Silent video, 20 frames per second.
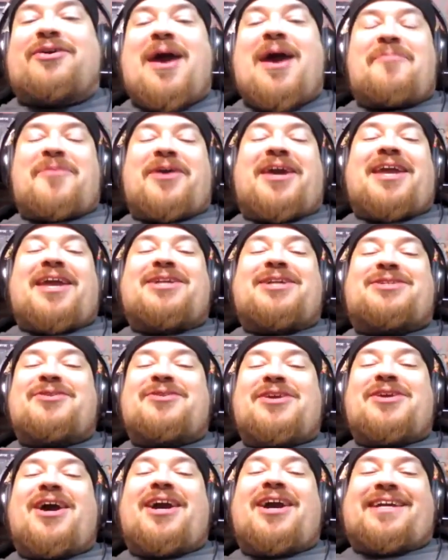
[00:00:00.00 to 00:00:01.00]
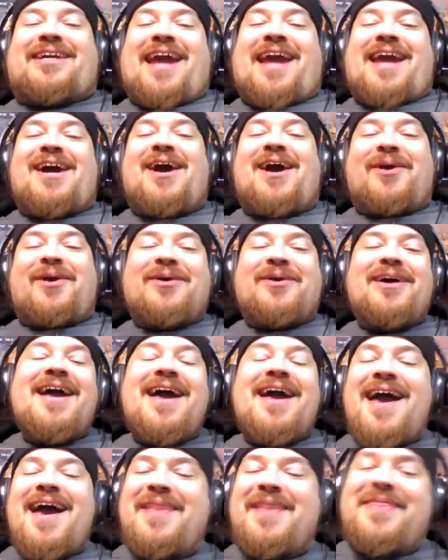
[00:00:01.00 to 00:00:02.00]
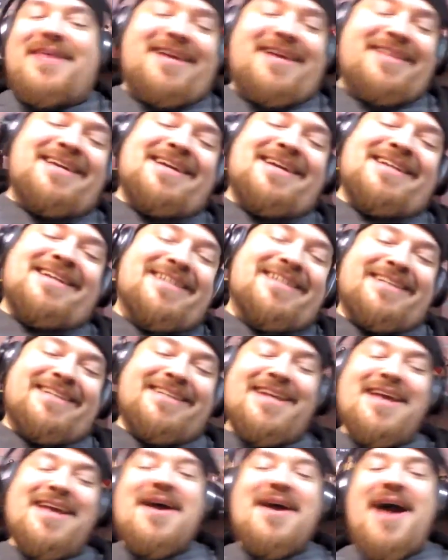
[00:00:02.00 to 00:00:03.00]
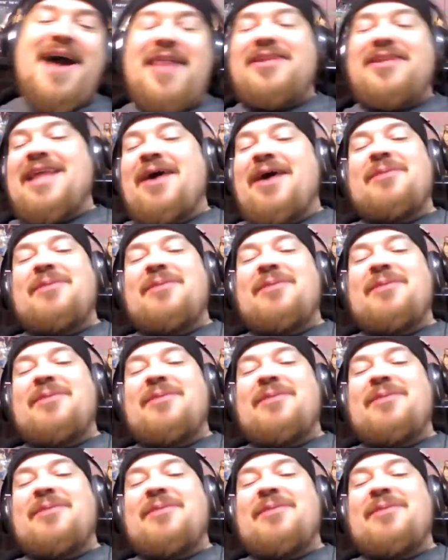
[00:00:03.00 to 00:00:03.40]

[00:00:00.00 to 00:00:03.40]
they're going to do the RKO. And then they didn't. I thought that would have